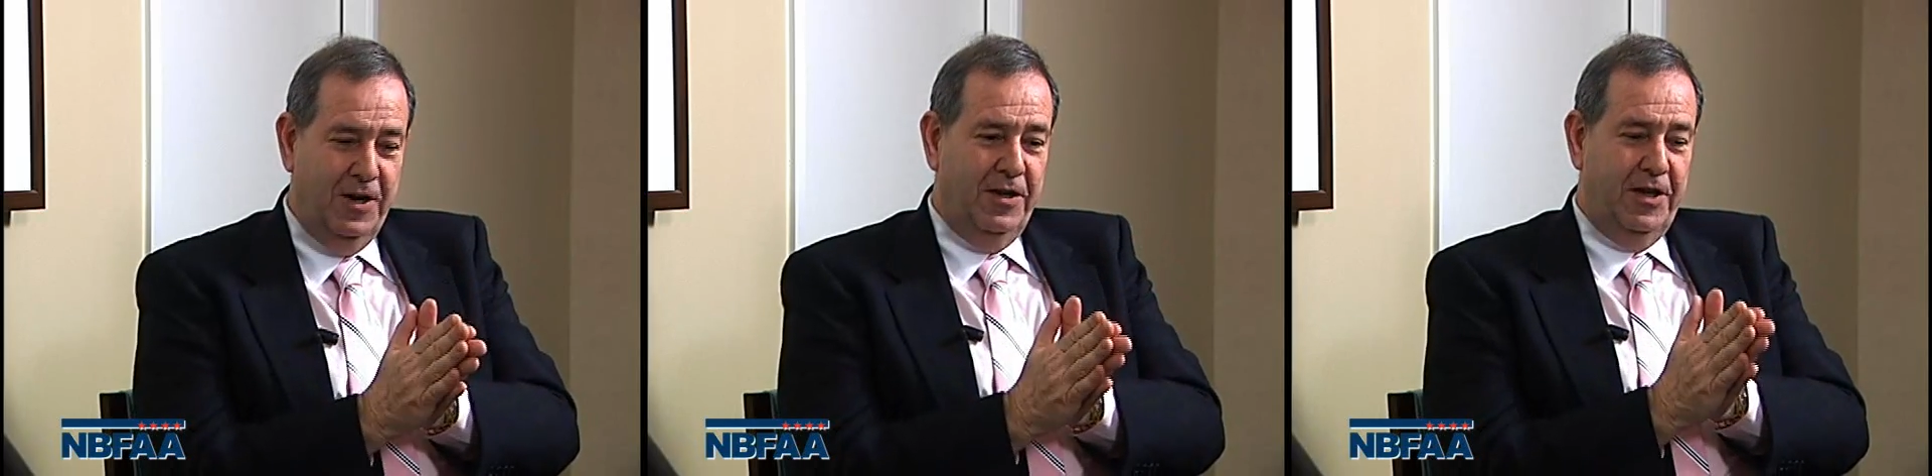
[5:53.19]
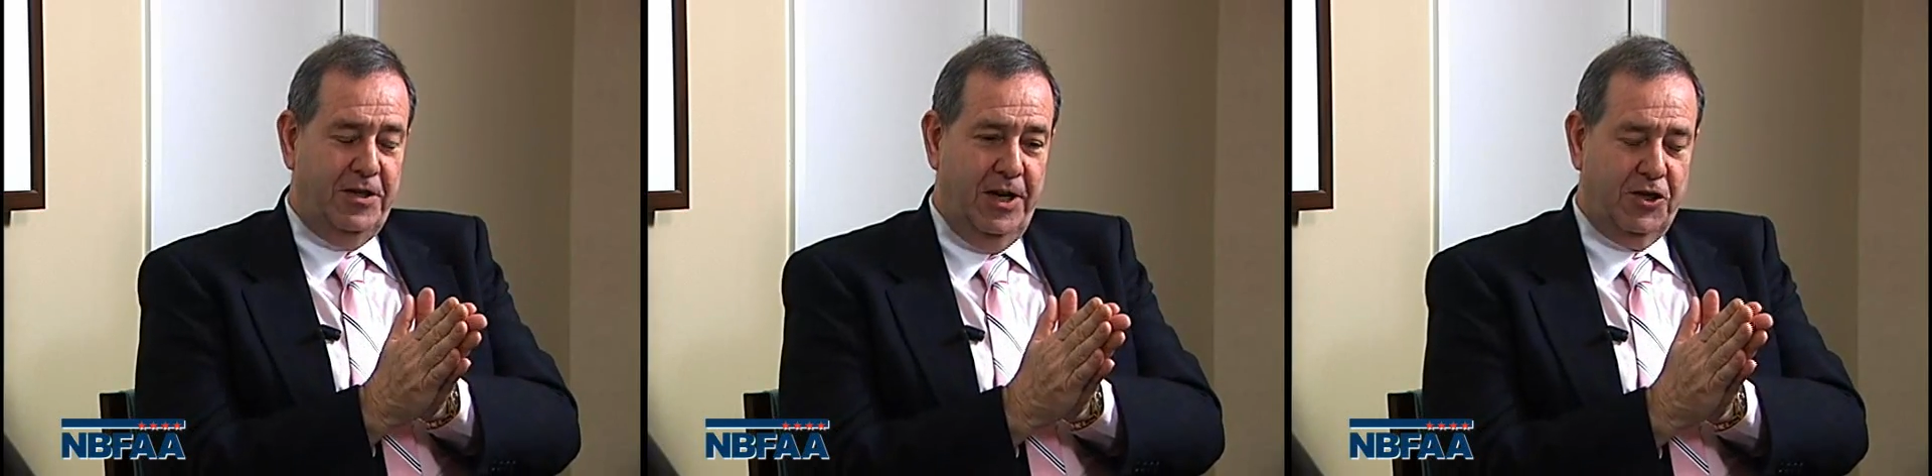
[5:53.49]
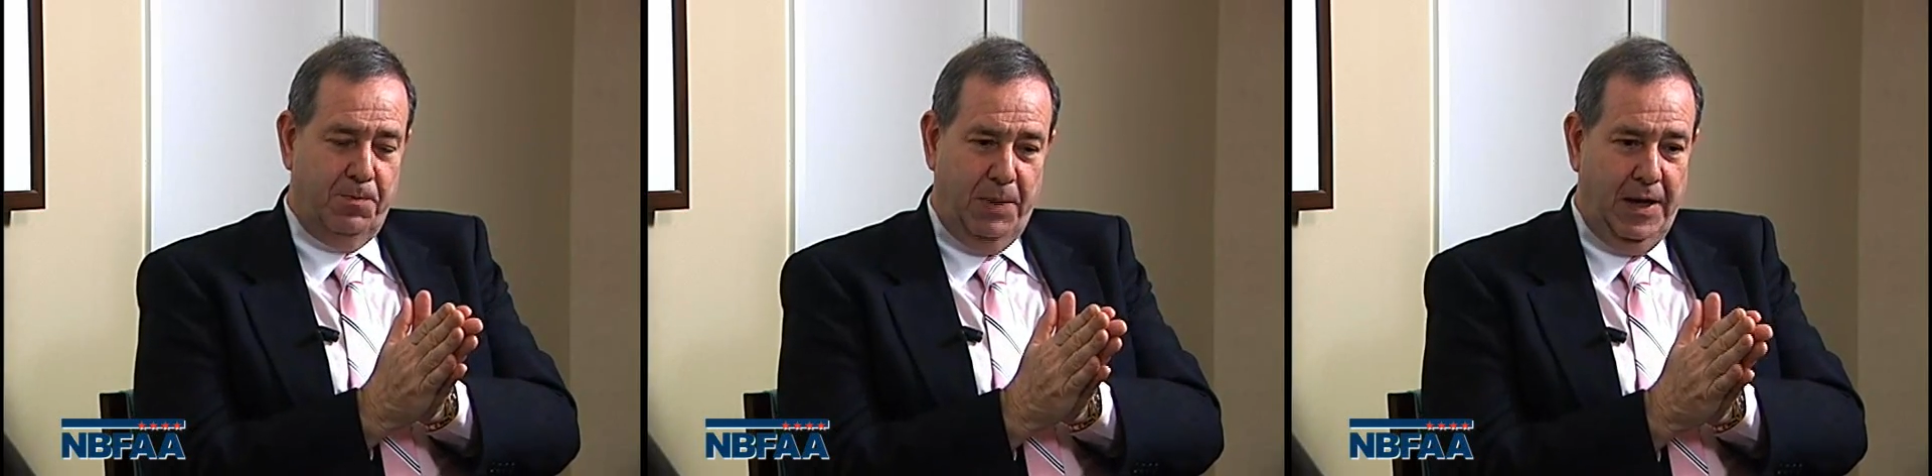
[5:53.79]
that
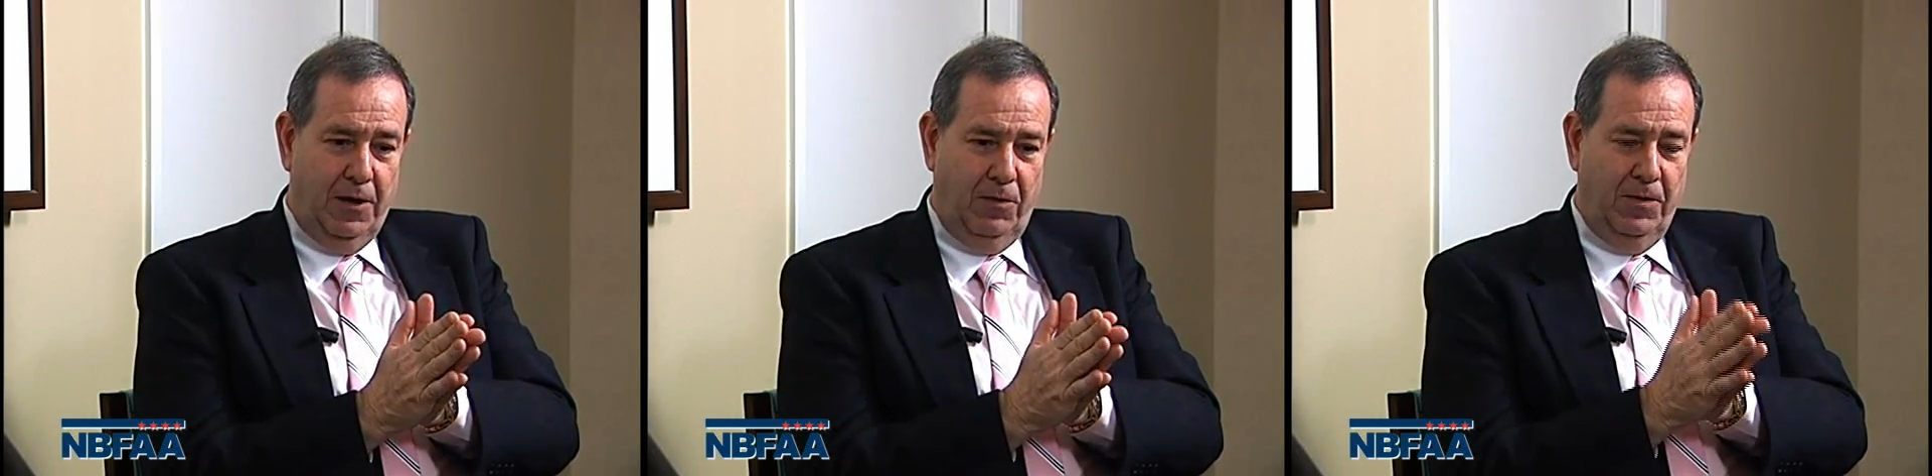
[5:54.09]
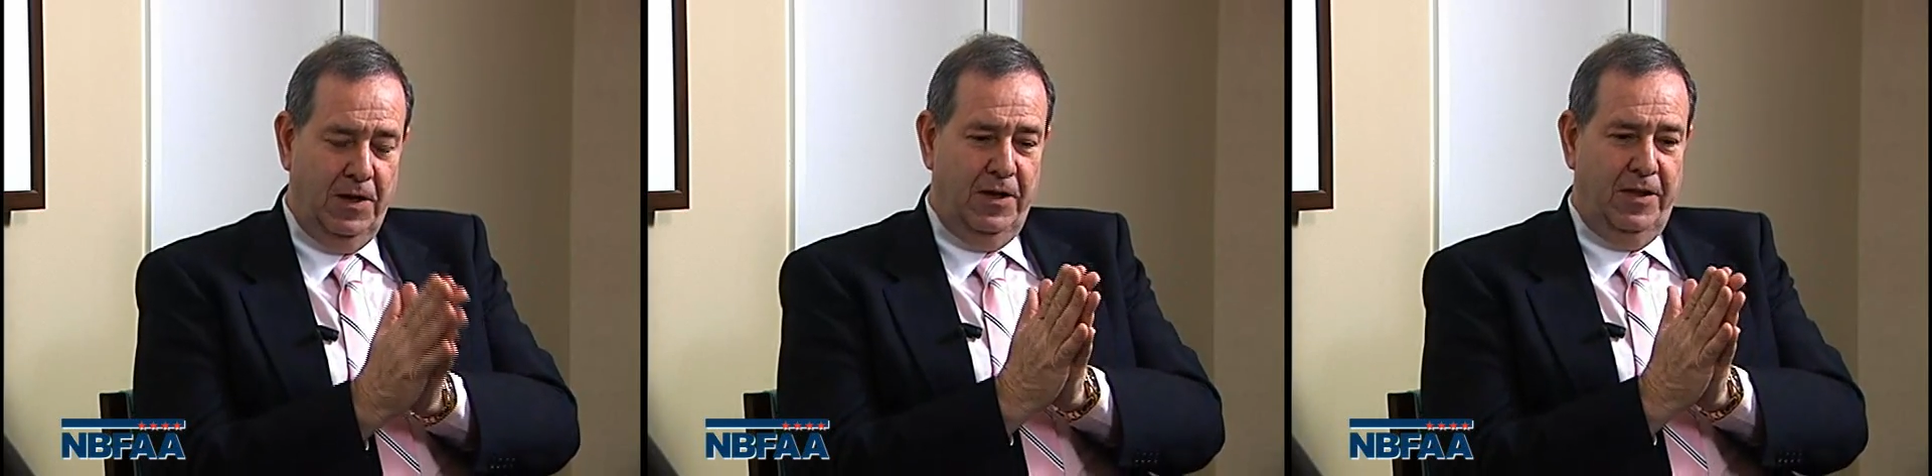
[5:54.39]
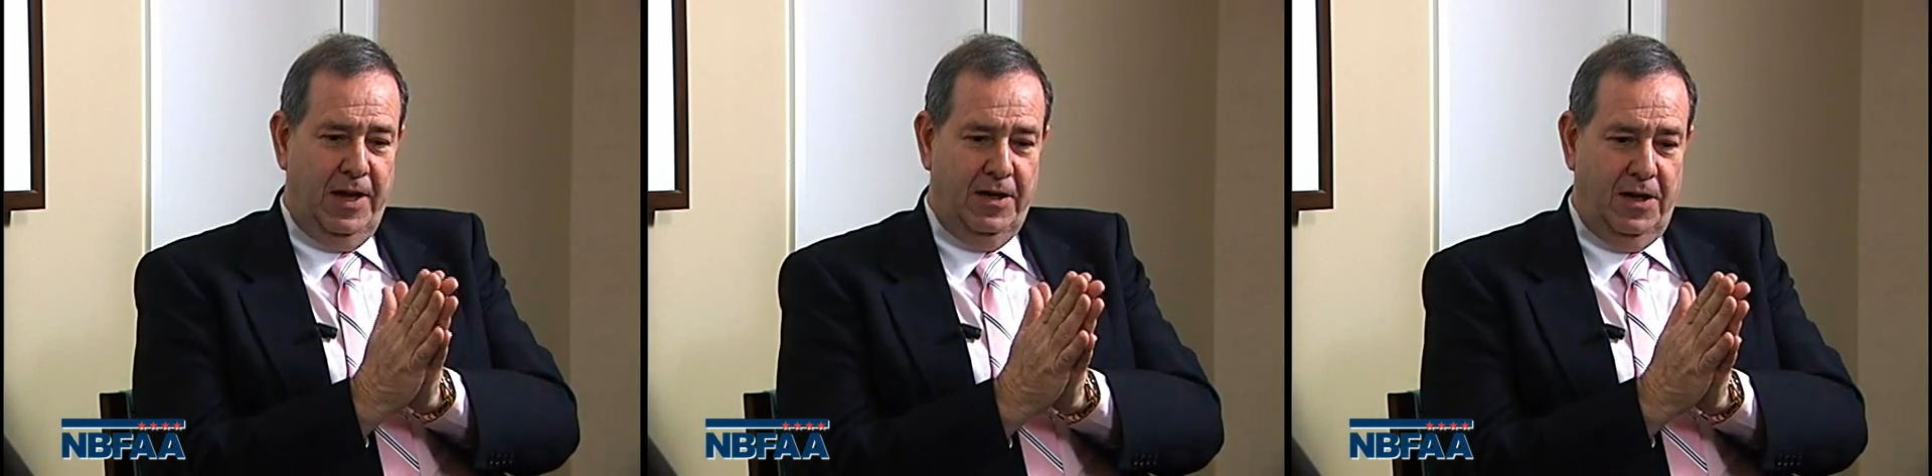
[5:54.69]
takes a panel
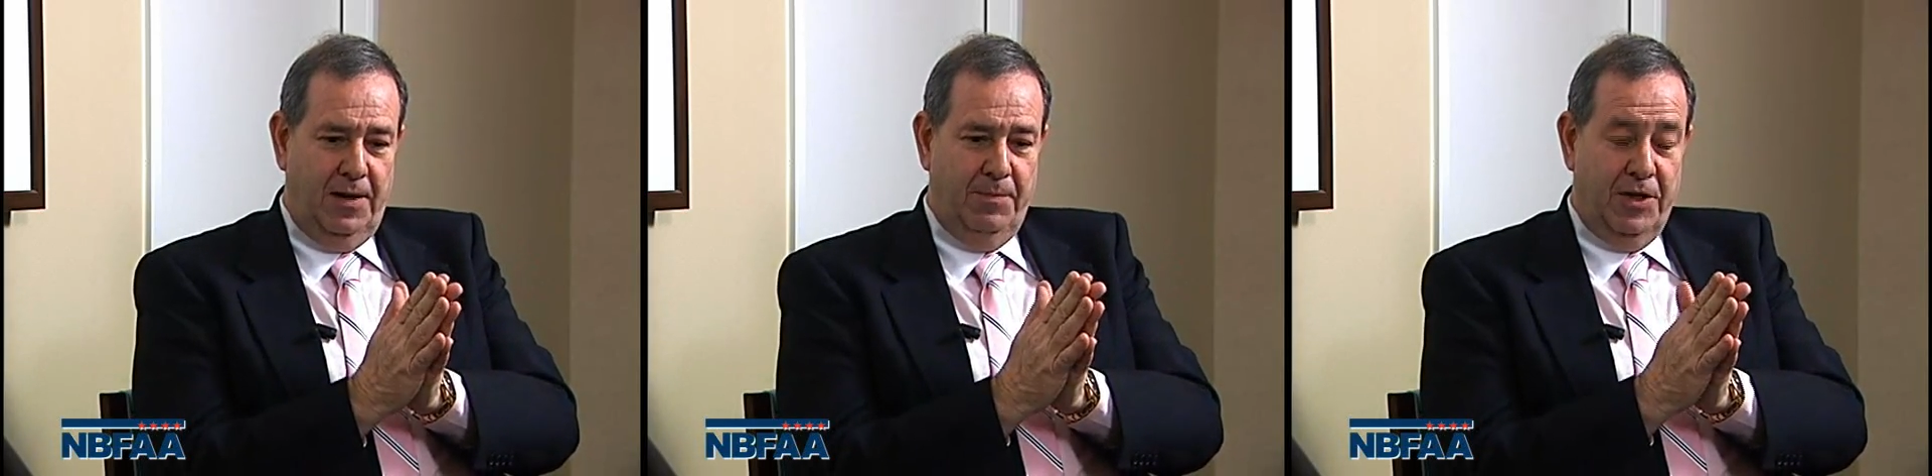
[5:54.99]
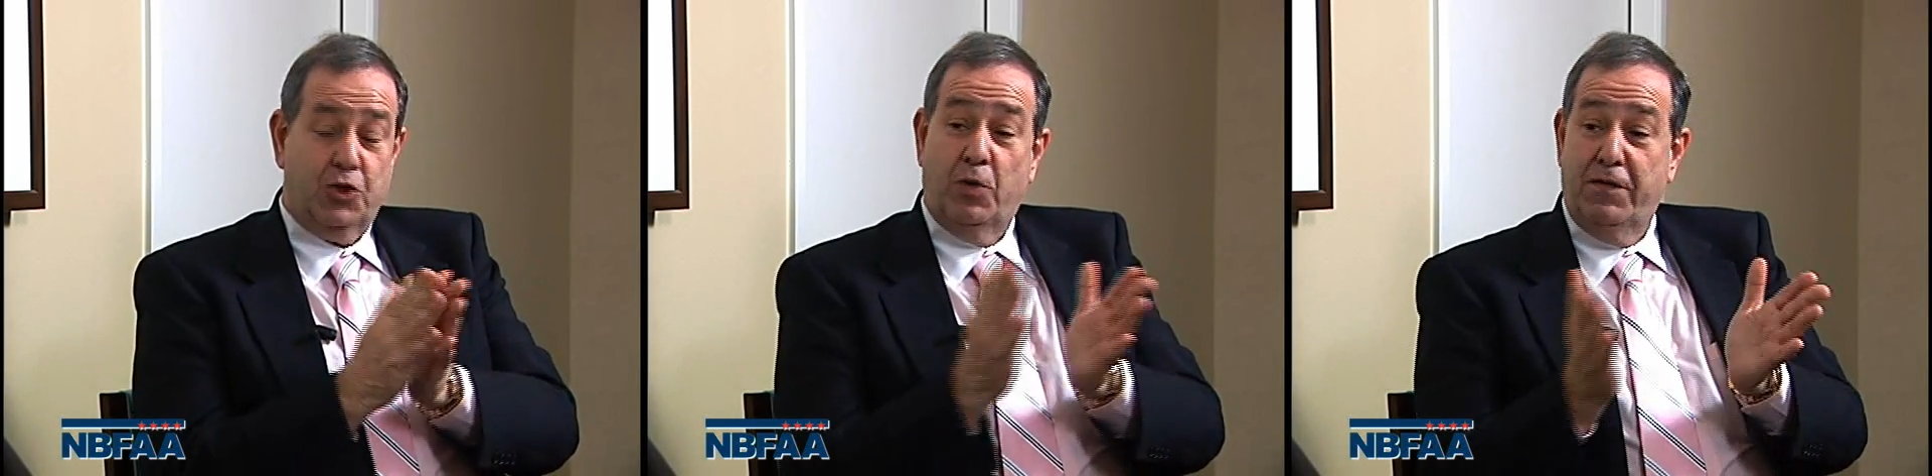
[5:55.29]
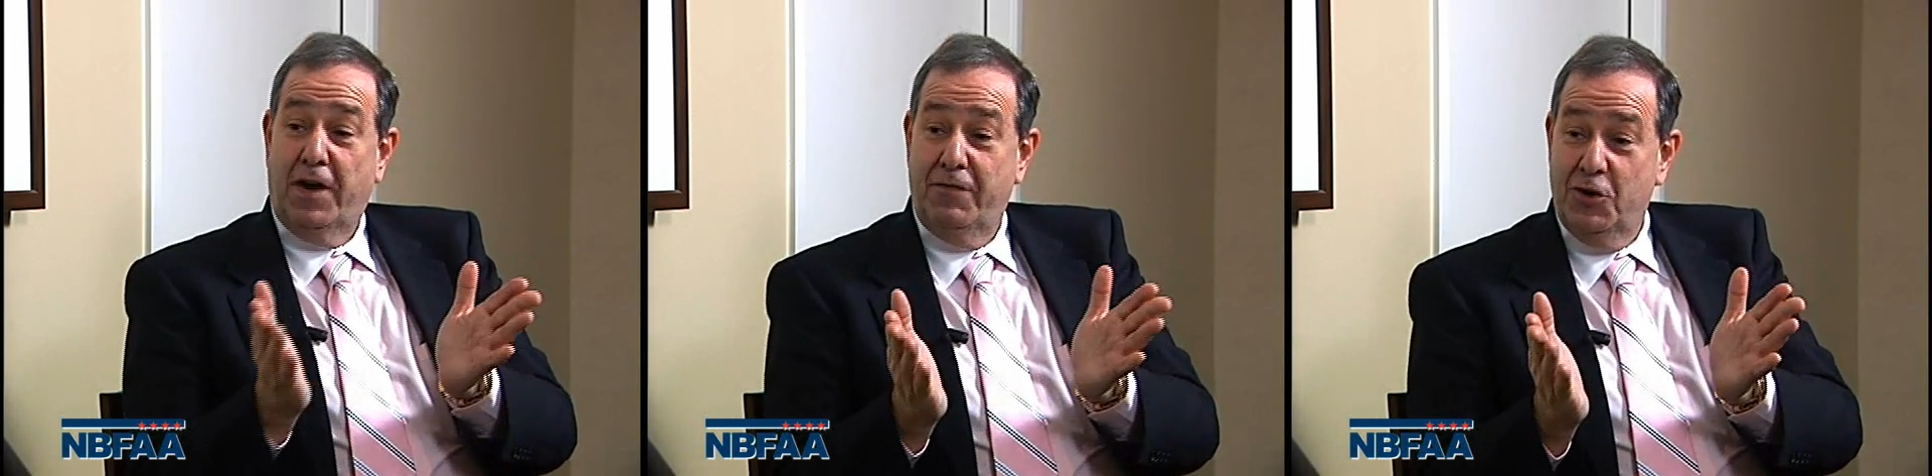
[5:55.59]
that is
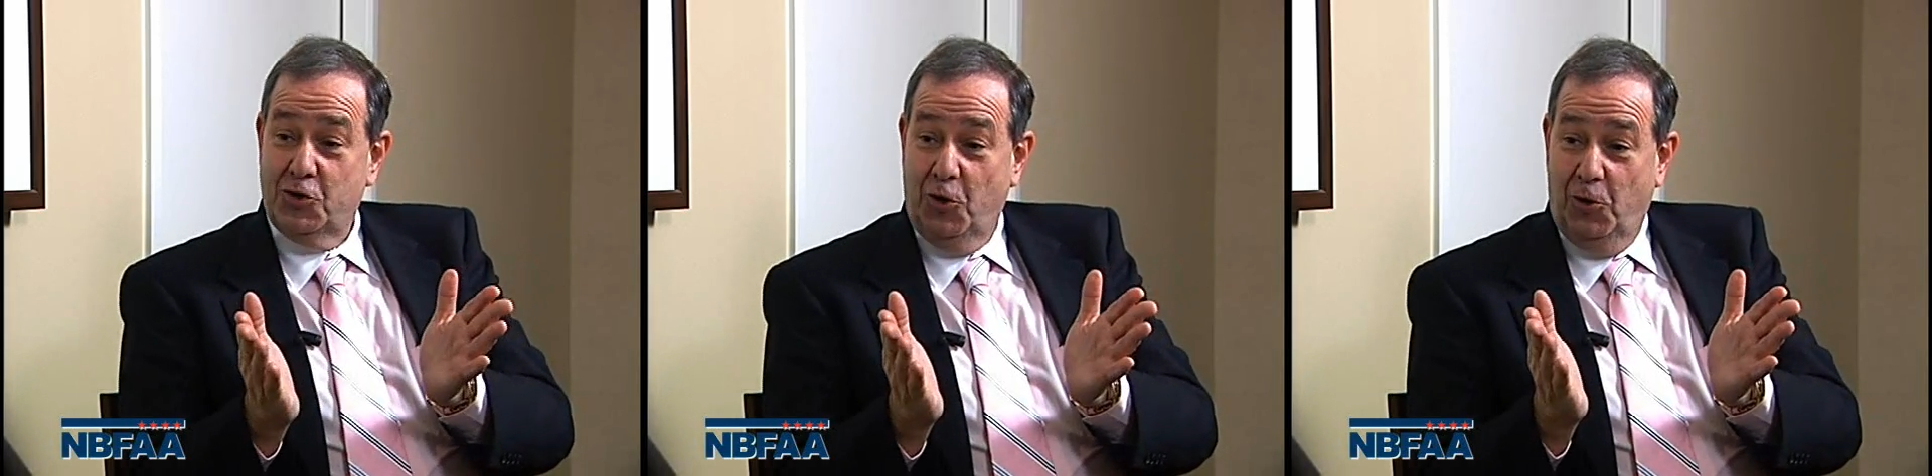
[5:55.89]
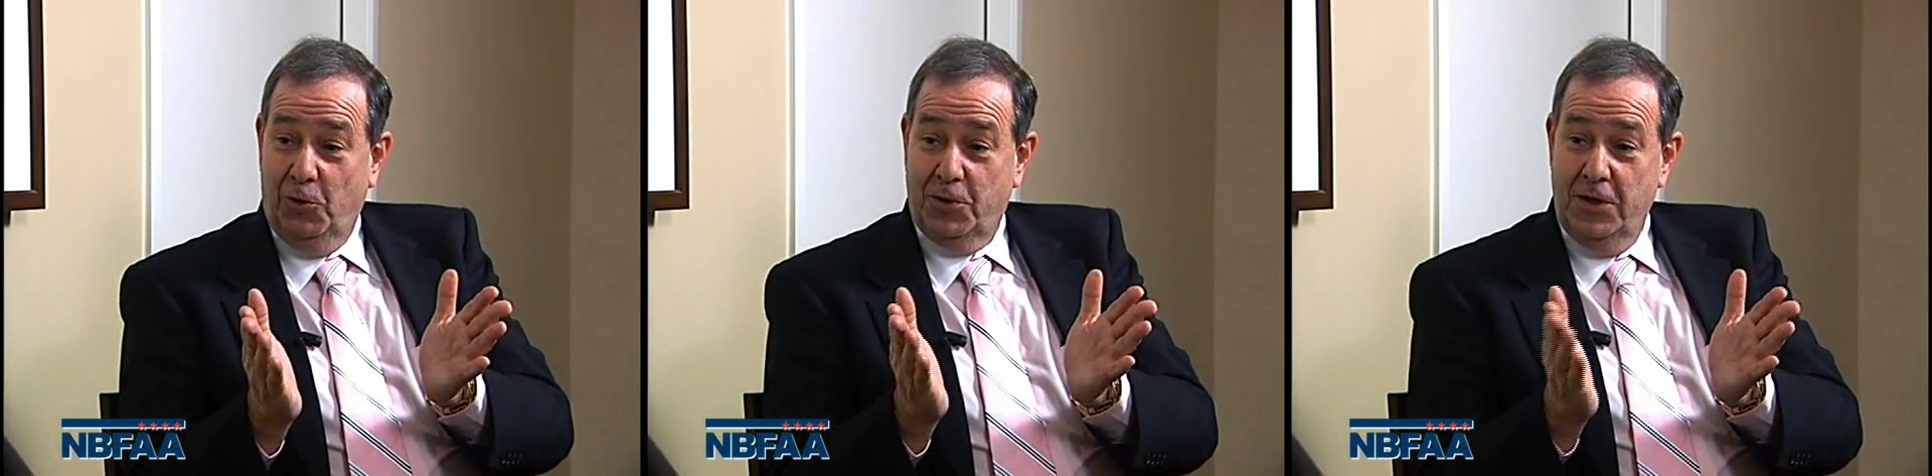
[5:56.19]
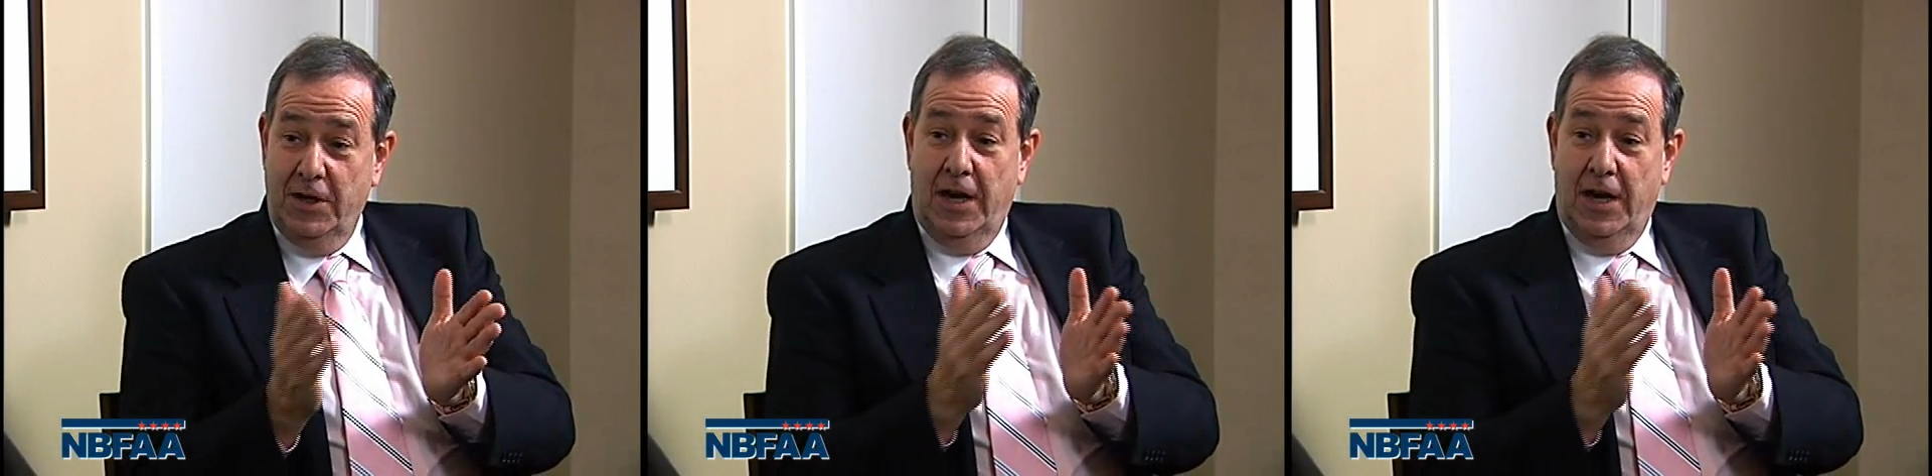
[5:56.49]
25 years old,